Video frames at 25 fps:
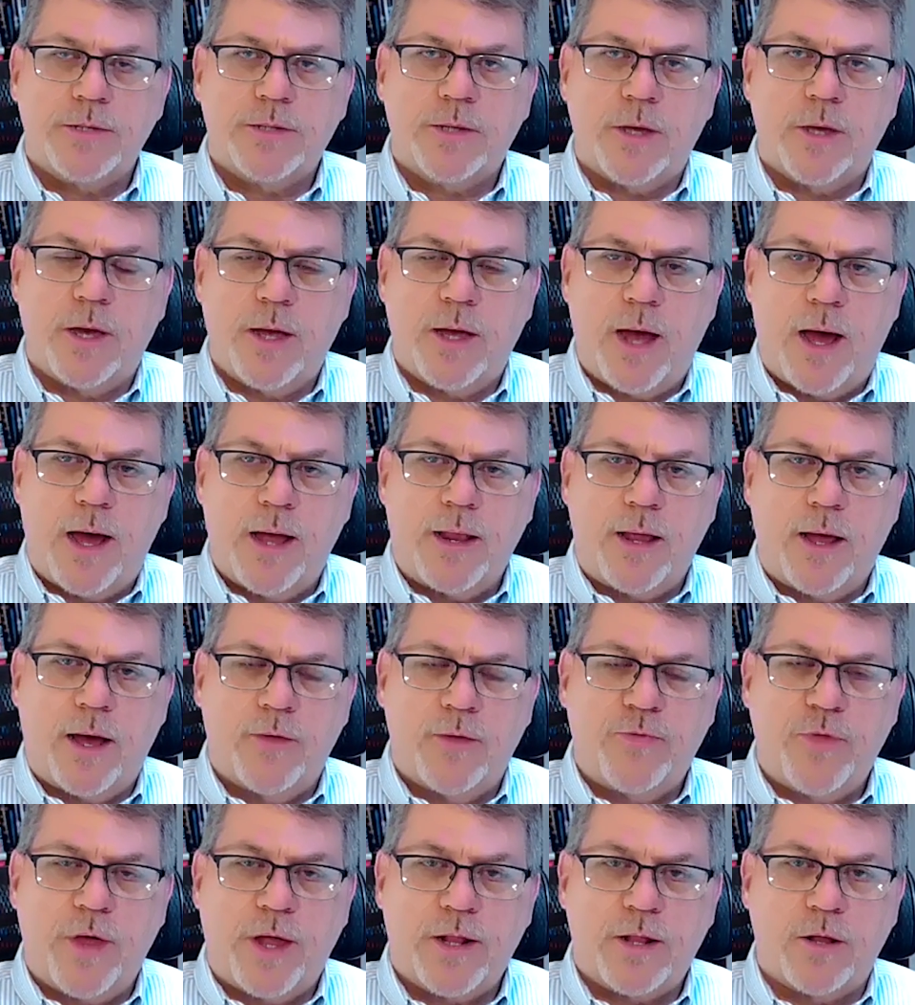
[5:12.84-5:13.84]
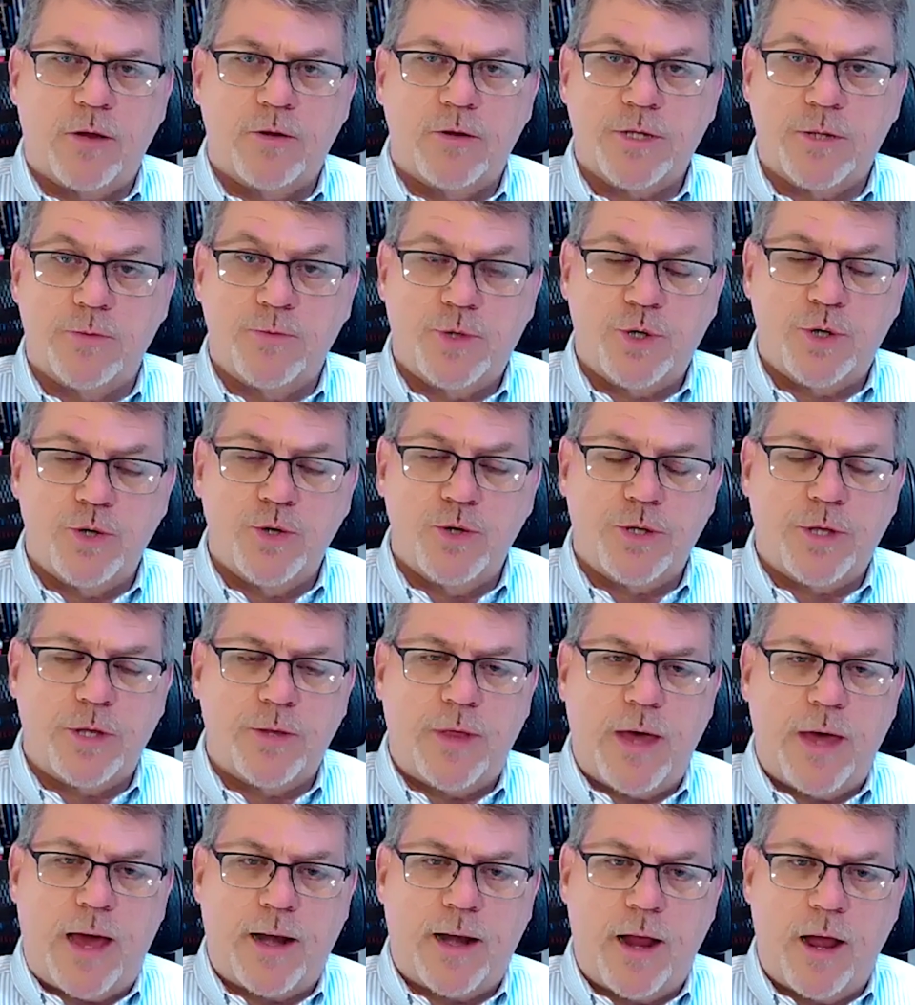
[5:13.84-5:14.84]
I think there's some truth to
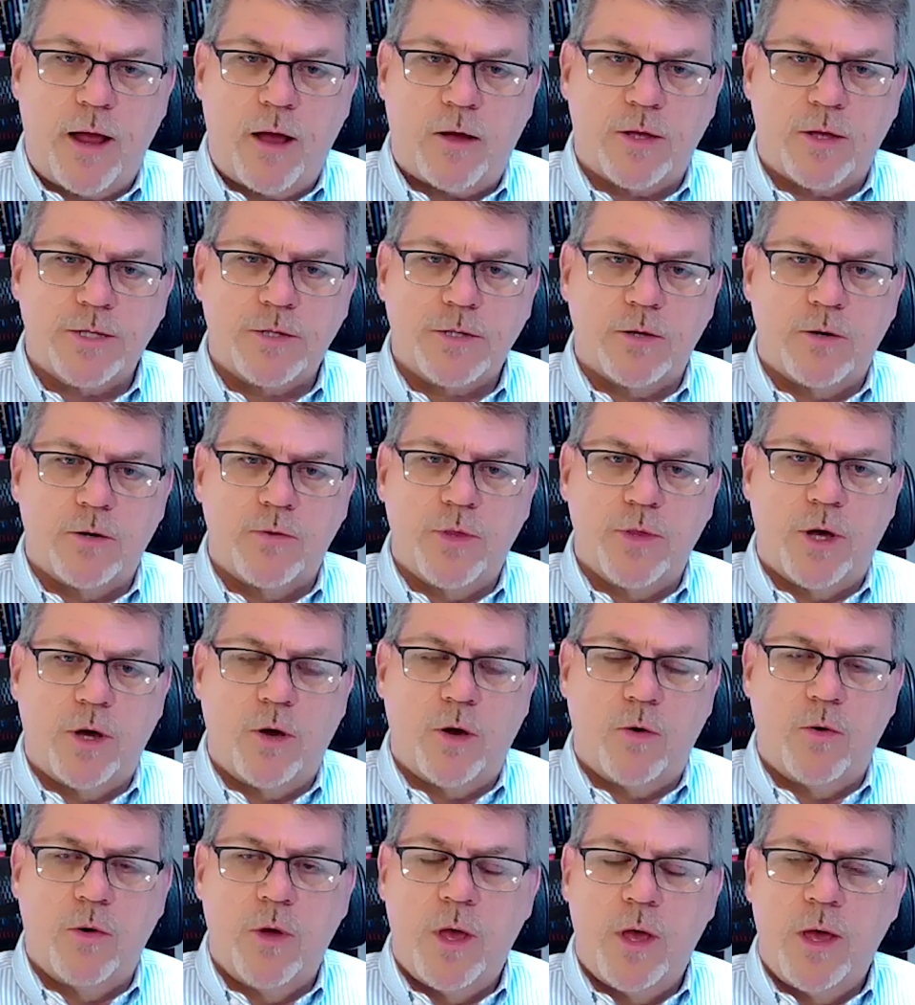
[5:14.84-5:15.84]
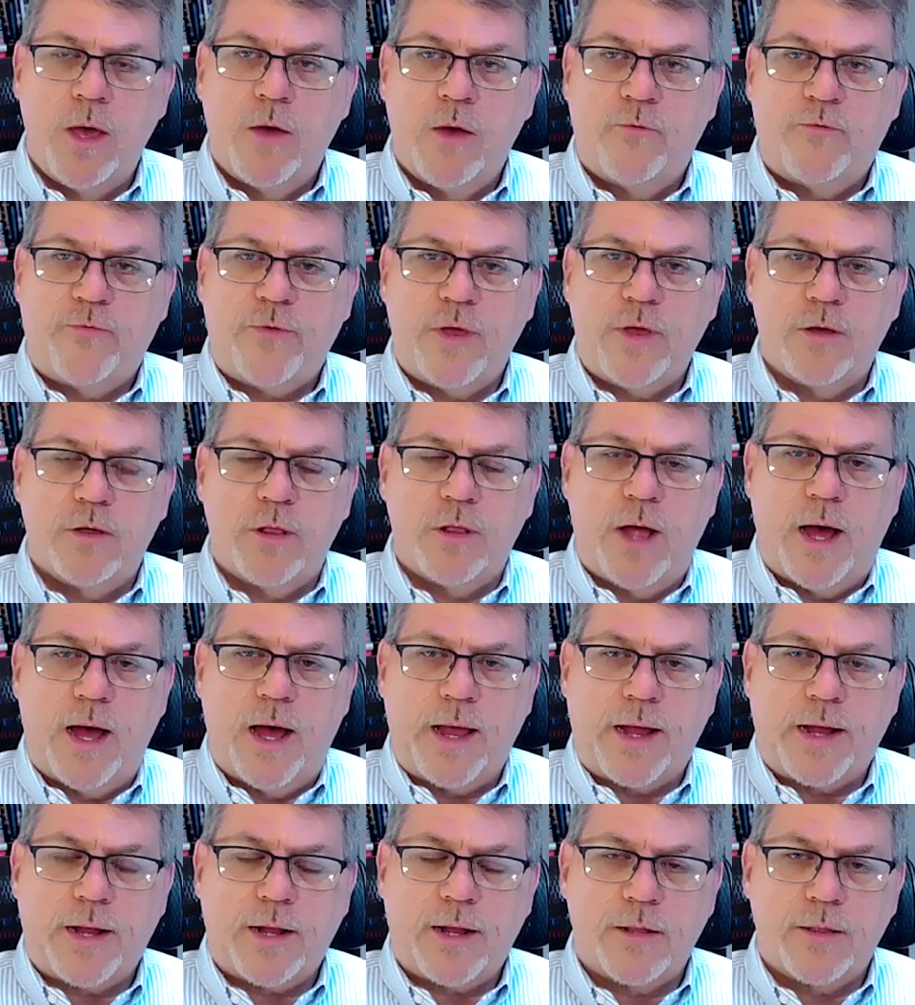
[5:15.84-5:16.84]
that. I also, though, feel
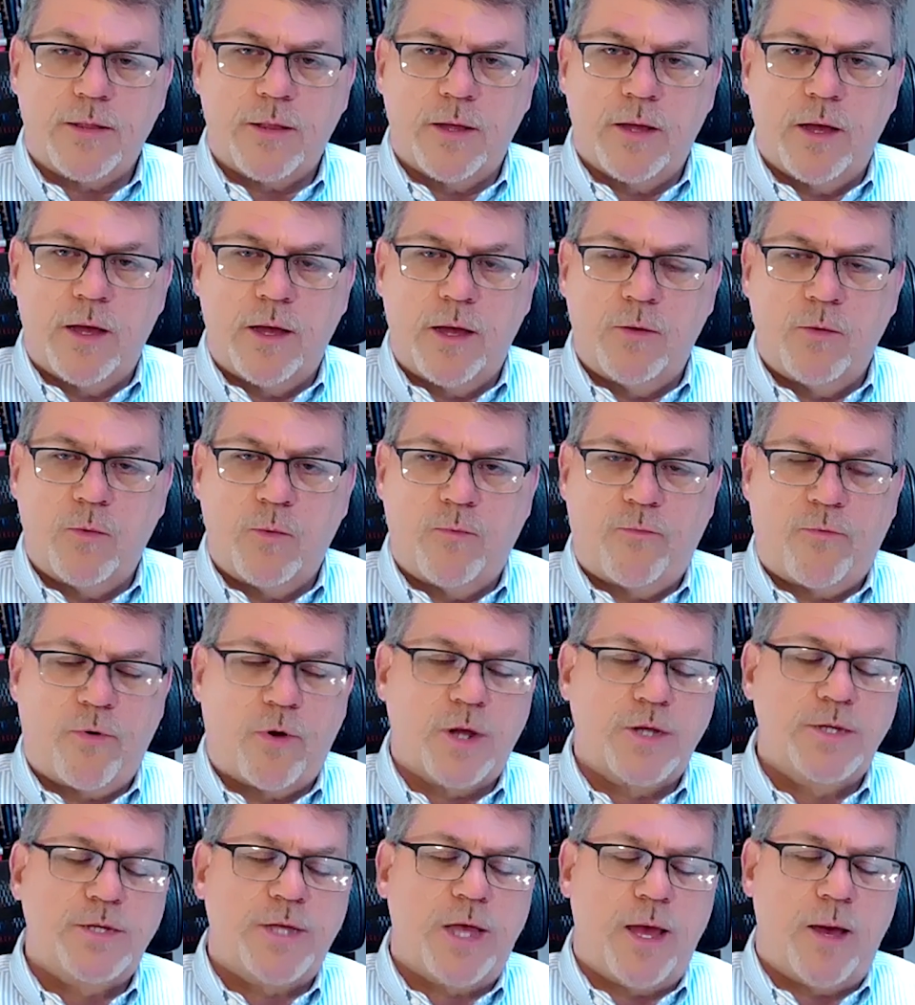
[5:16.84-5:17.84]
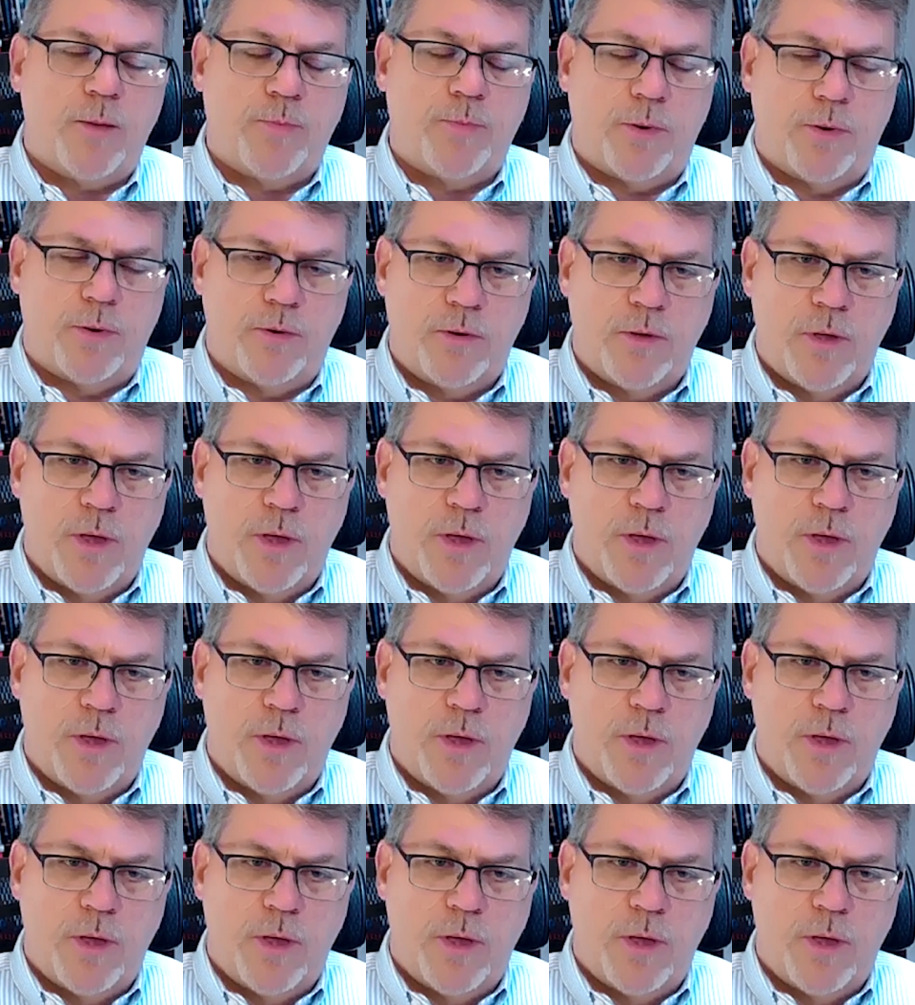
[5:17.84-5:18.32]
like, for example,